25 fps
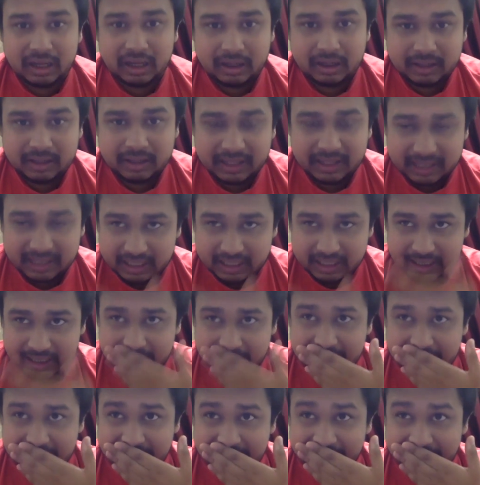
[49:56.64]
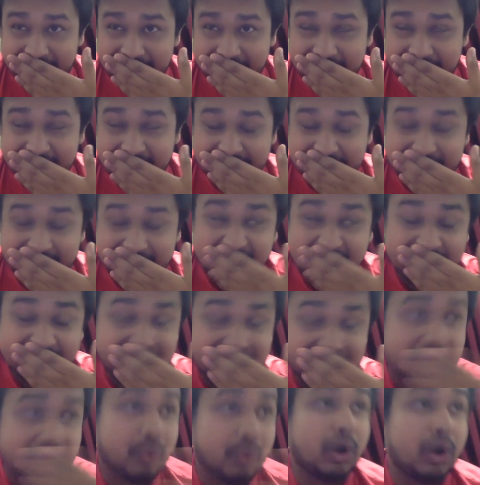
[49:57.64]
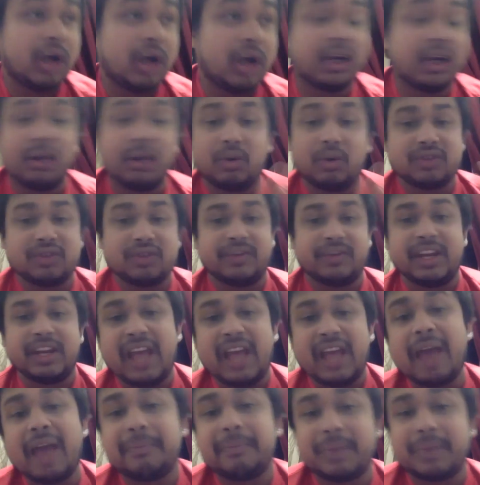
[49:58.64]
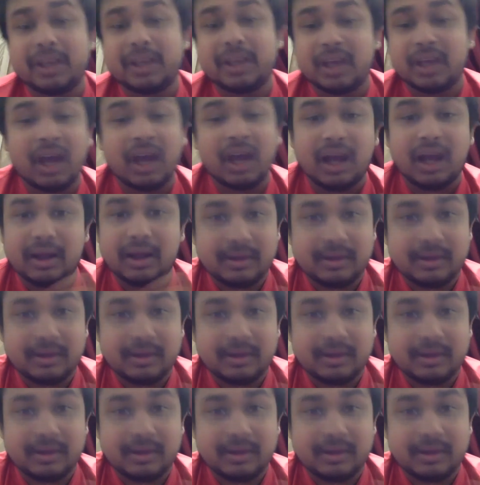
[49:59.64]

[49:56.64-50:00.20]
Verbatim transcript: if I won, I was very happy. Yeah,